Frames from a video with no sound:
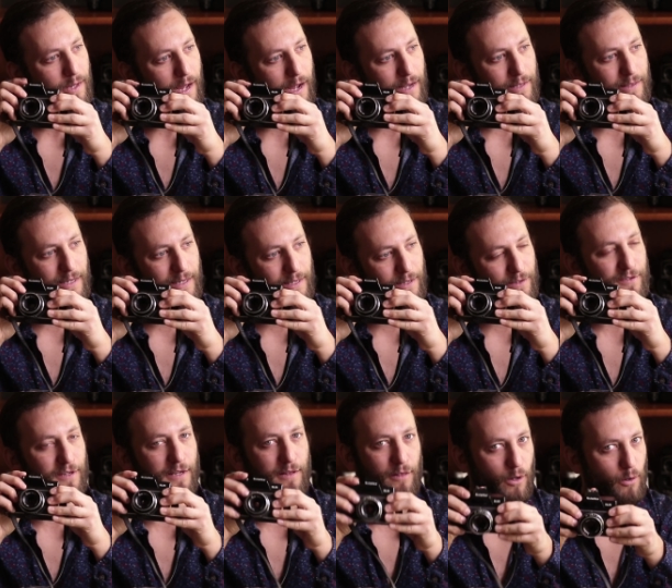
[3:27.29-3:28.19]
I think it
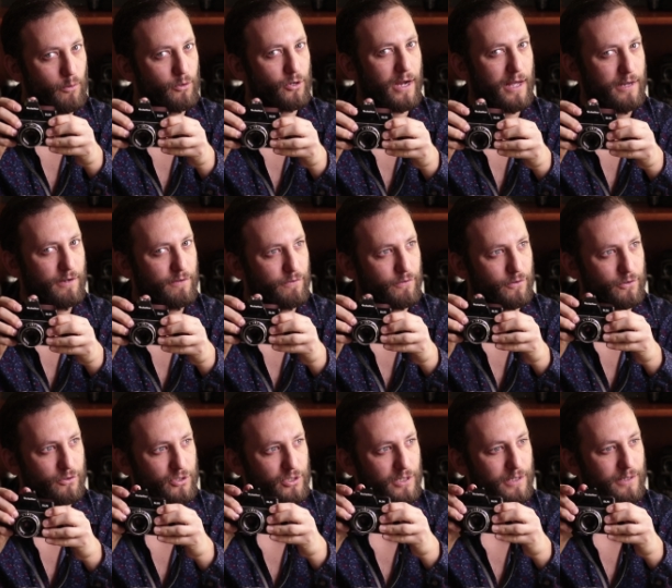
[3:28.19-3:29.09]
is a lower end
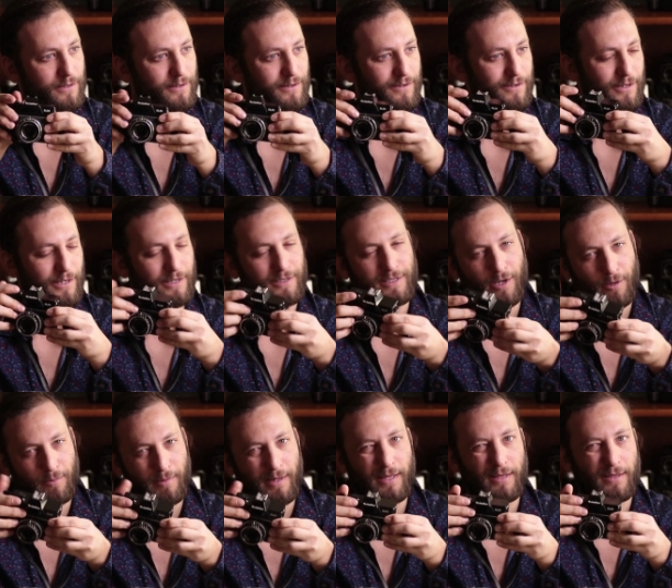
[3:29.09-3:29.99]
version. You can
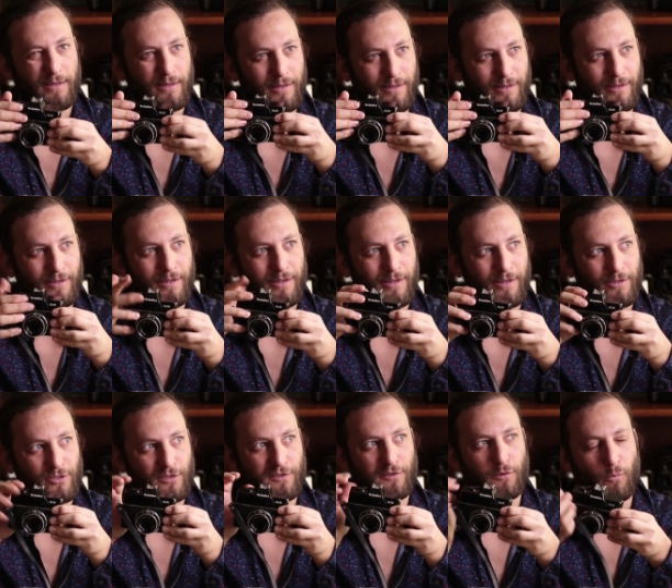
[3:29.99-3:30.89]
tell by
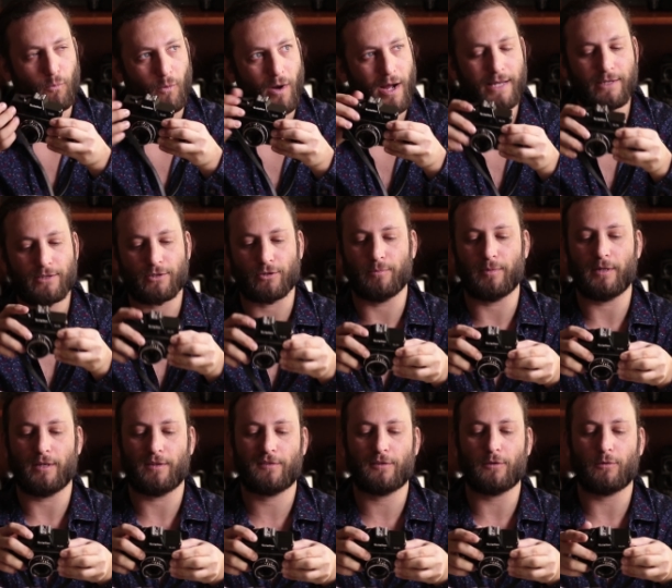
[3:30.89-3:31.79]
just a winder,
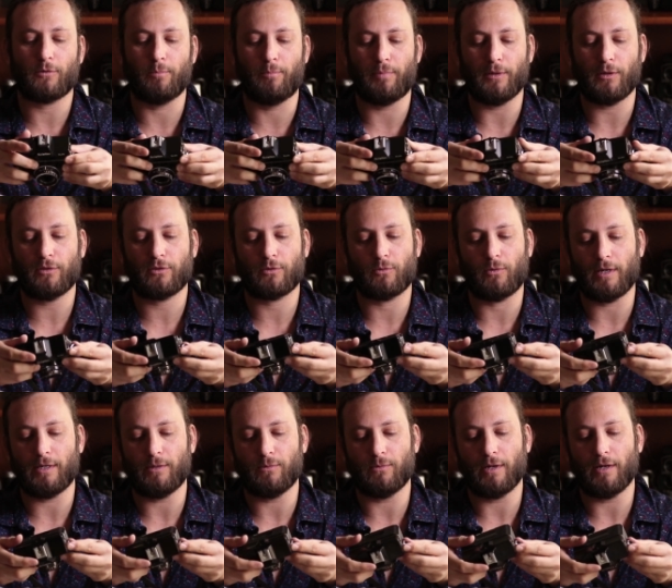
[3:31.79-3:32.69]
but it's still built
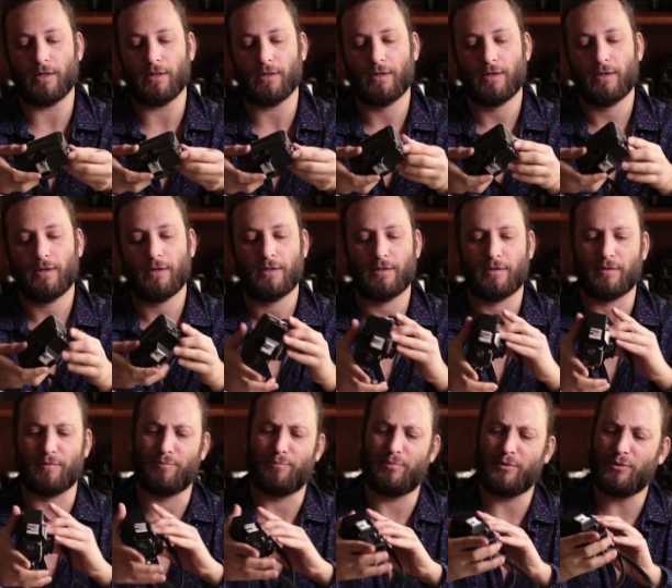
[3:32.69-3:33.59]
quite well.
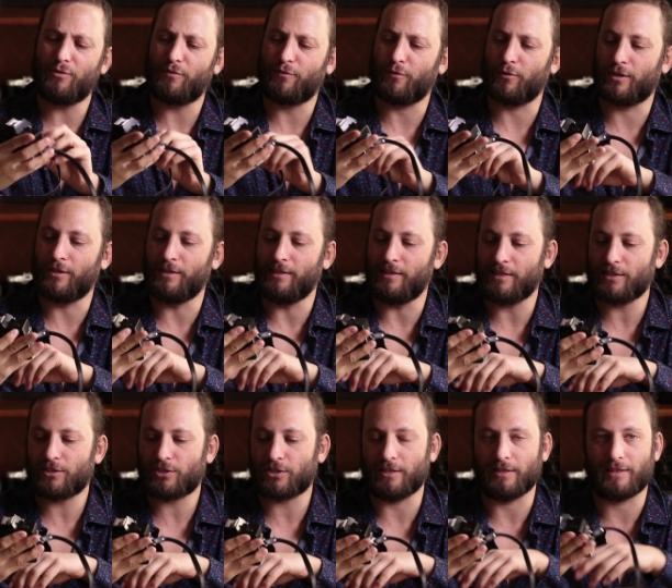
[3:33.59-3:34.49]
Beautiful
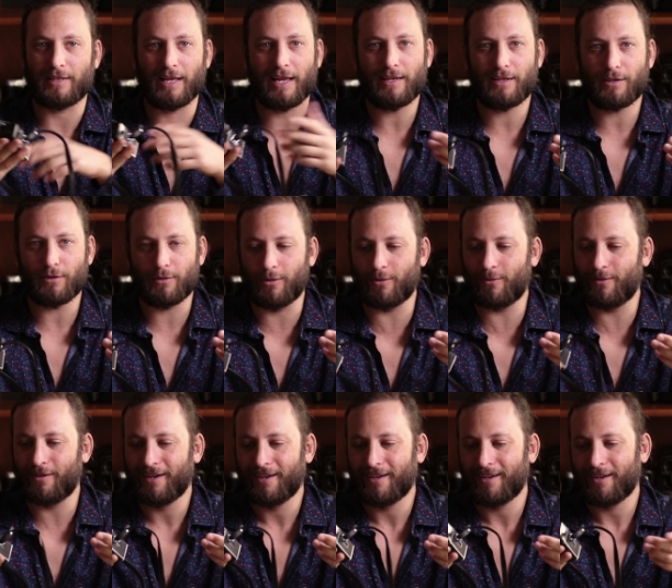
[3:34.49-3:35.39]
condition. Thank you.
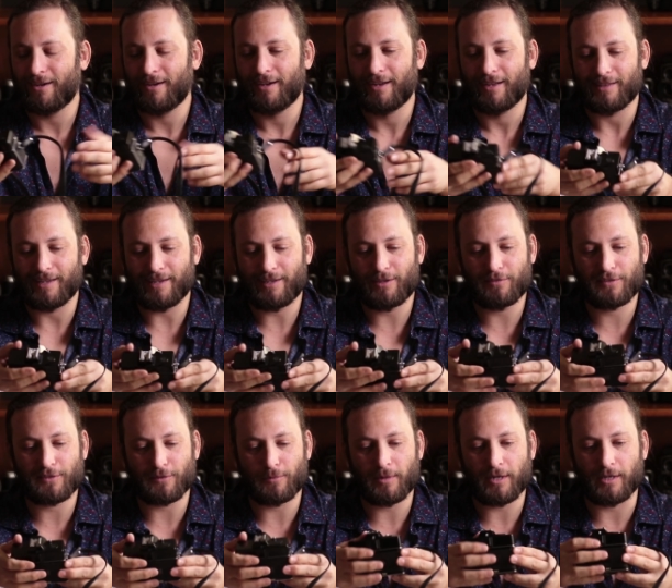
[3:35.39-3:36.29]
Thank you
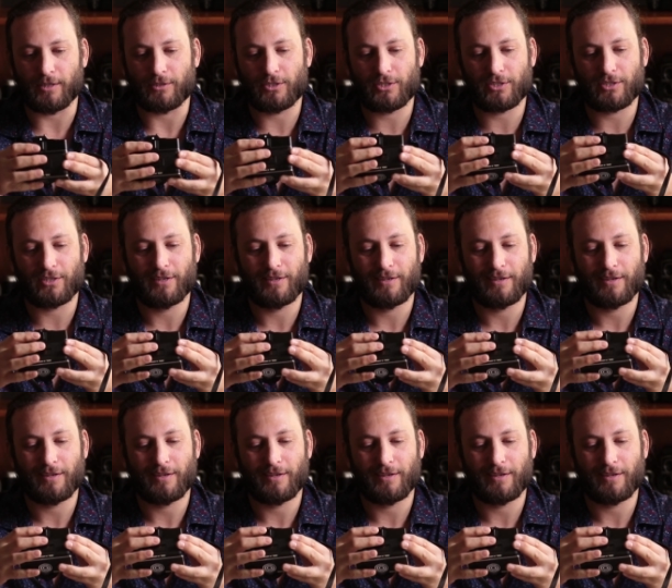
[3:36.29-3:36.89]
so much.